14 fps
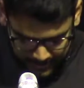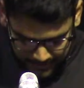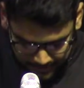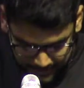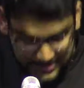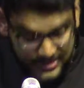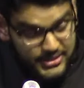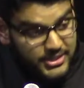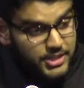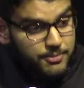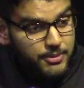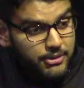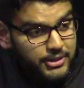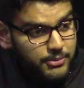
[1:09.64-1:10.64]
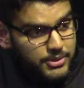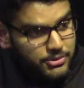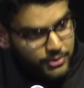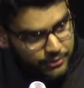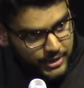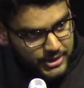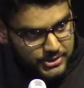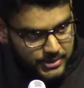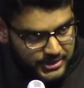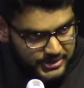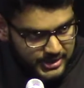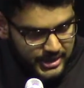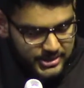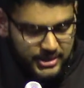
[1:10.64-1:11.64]
This is the Spirit which refers to
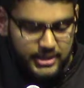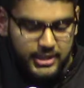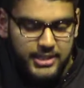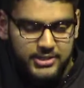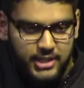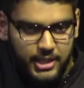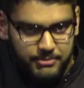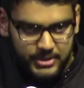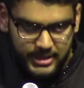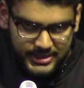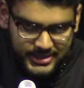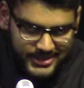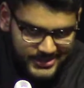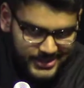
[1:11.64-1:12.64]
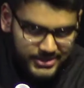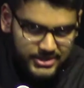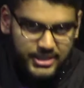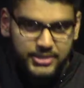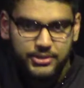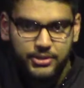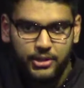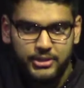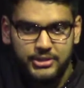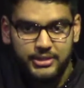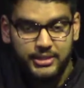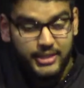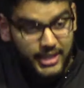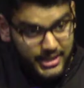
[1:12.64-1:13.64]
Hazrat Isa alayhi salam, the assistance he's got,
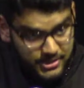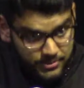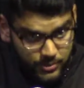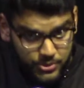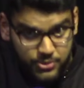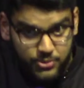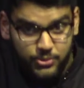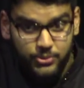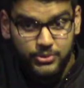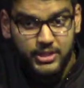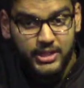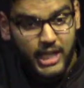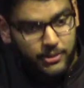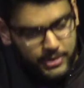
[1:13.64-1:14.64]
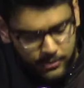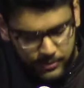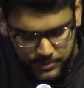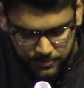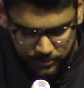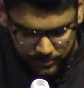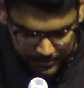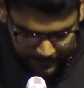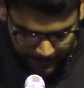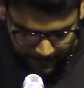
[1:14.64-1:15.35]
his wujud, how he was born.